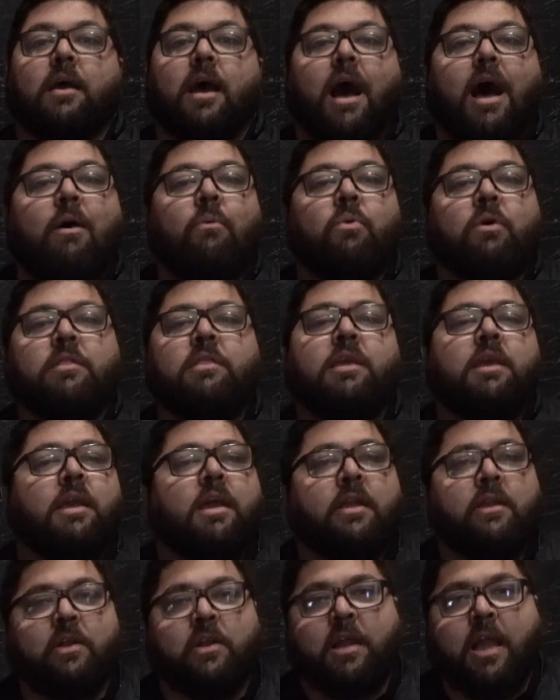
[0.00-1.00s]
I won the
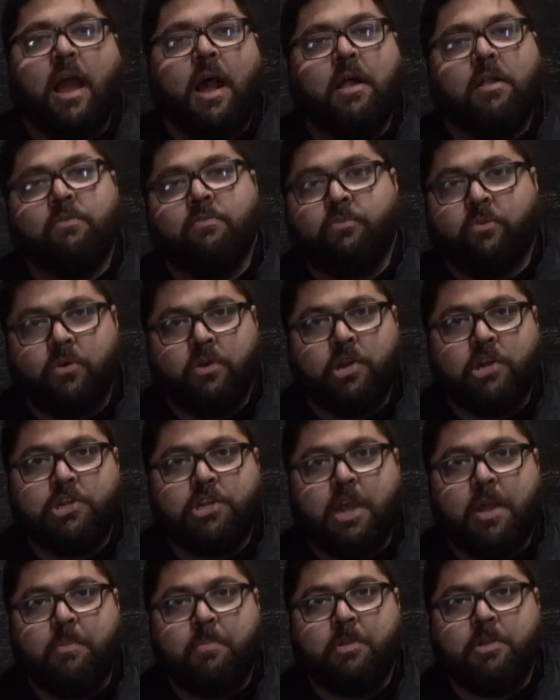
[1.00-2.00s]
Inter-California
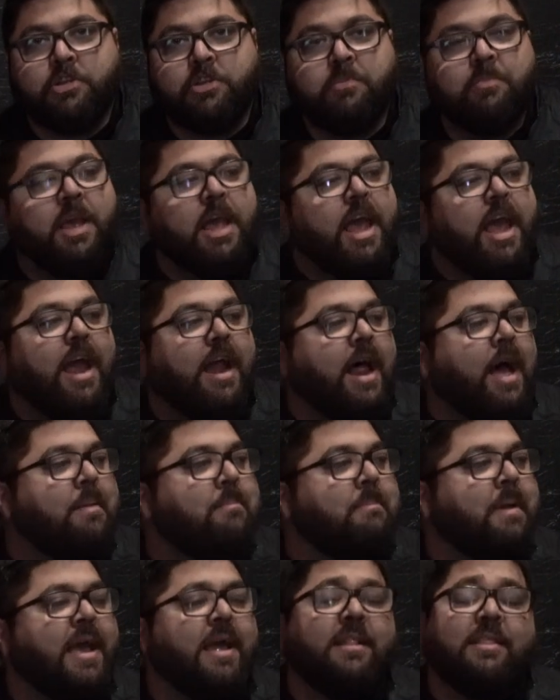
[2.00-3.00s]
Championship, and I
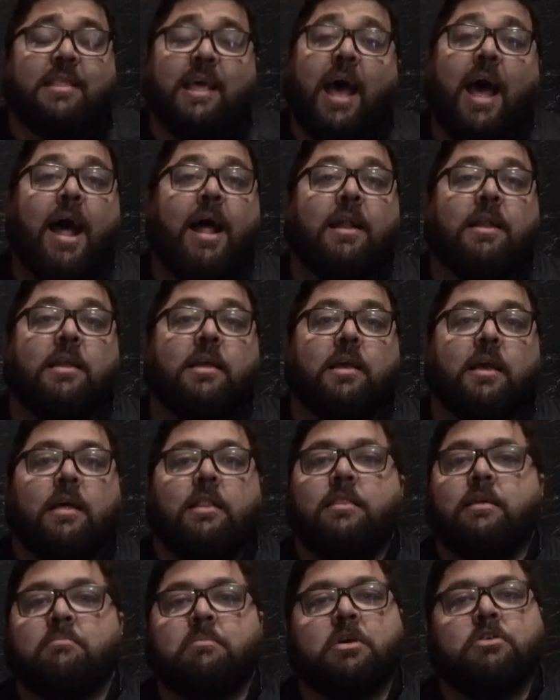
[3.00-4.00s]
made that
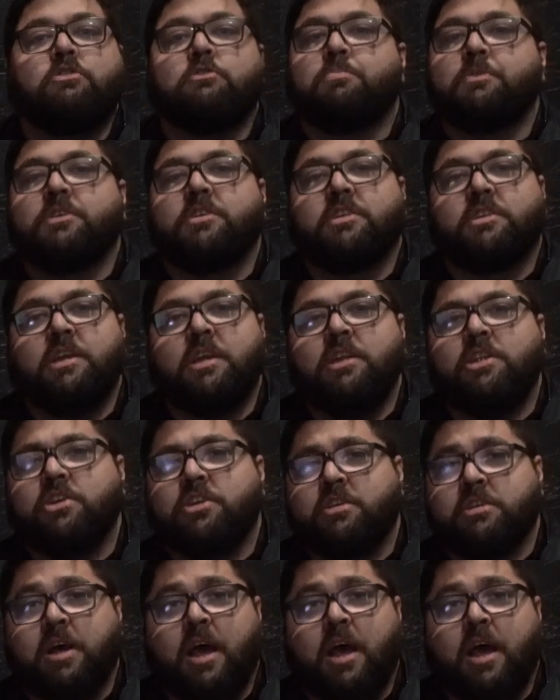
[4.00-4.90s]
the most prestigious